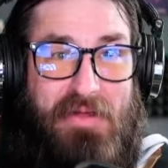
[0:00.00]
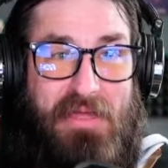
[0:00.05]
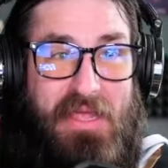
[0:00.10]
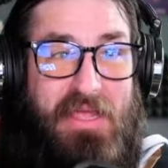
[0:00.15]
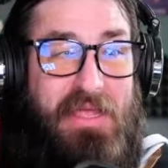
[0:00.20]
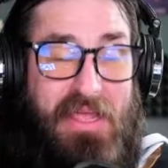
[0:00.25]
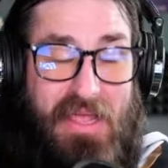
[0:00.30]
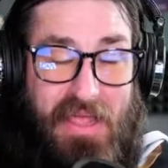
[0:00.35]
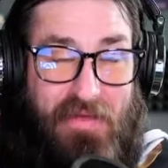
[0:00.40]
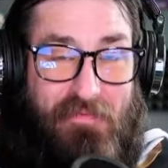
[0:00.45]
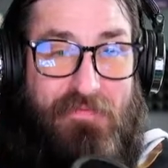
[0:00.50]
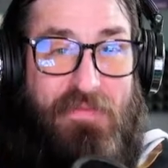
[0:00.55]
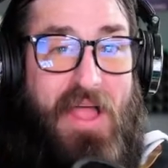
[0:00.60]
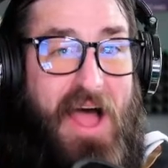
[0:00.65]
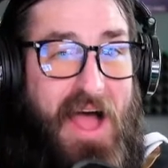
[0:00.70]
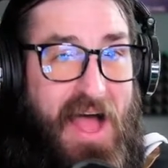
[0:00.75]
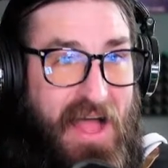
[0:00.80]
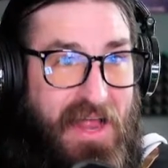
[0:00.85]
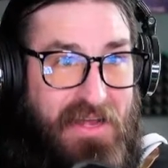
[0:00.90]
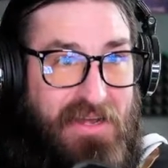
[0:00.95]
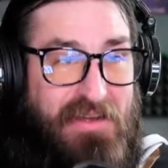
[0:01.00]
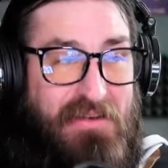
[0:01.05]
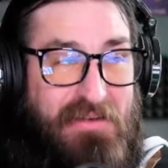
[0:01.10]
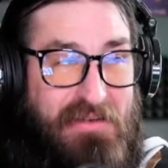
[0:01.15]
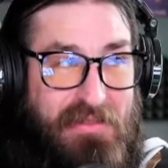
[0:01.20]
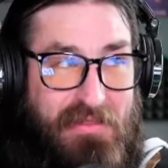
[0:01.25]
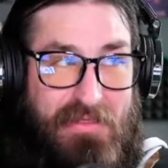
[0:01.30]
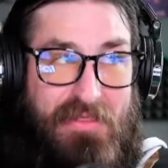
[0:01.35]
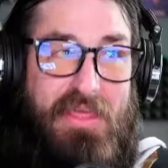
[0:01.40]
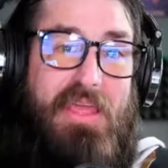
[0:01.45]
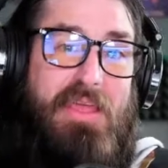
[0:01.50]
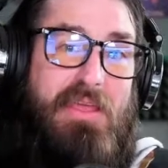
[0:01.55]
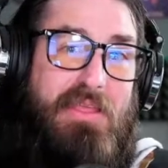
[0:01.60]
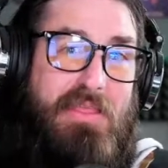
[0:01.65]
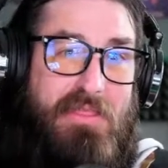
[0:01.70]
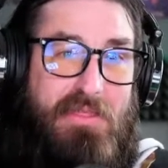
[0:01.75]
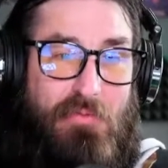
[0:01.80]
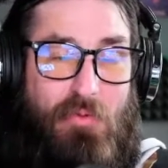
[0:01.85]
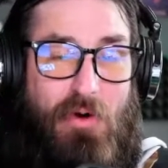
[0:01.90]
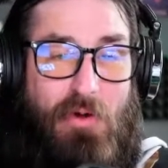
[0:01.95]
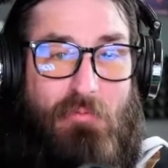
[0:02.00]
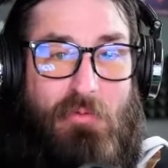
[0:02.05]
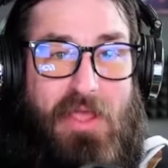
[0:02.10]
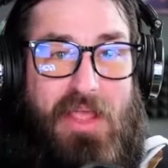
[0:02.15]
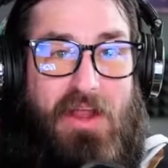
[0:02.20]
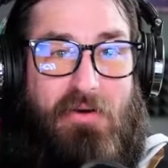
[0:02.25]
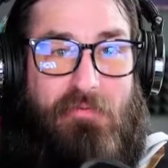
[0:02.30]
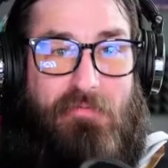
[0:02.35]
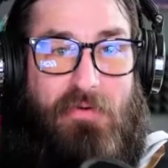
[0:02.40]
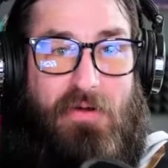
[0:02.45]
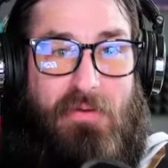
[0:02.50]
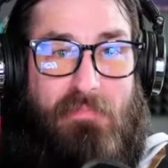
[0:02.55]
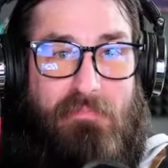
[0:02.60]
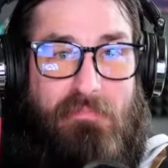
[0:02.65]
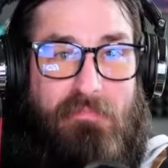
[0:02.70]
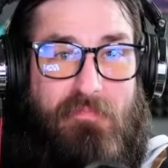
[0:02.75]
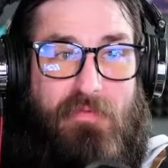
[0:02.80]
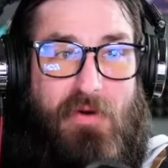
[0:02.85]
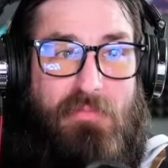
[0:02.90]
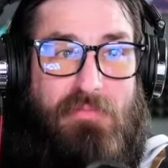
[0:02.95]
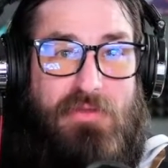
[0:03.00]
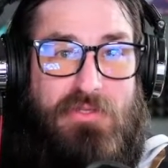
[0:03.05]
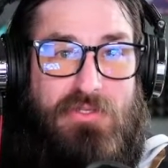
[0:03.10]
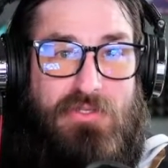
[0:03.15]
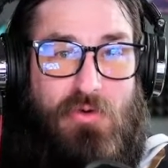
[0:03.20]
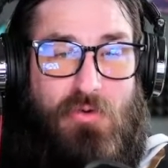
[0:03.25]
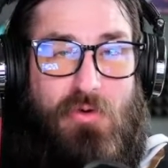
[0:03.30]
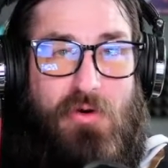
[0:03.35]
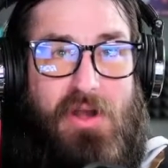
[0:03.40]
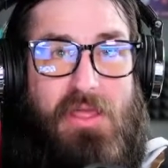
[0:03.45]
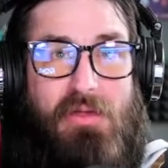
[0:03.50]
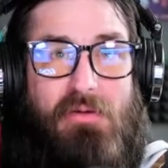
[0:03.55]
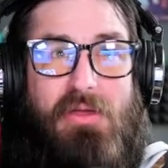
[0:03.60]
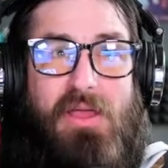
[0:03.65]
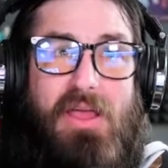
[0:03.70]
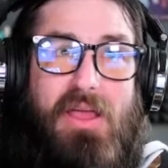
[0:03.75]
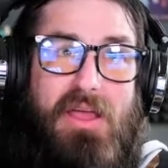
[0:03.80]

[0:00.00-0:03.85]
if not the one we hear from the story.